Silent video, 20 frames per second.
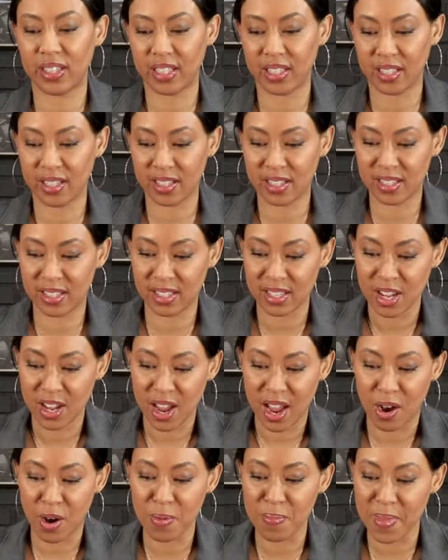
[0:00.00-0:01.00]
this
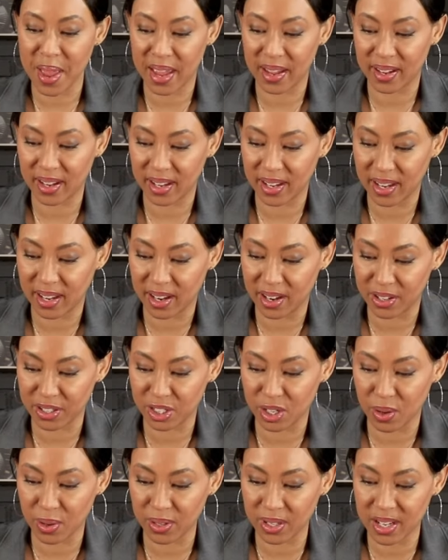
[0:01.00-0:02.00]
Omega here.
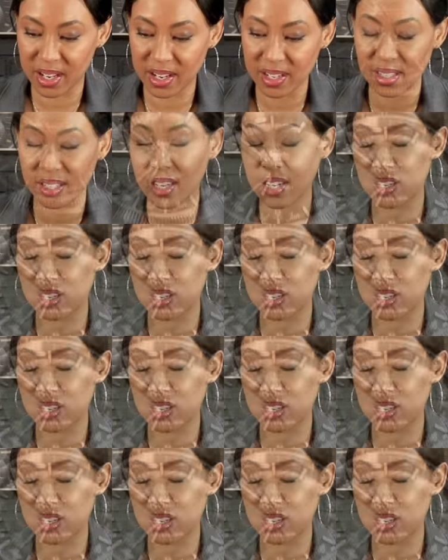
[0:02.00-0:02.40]
So this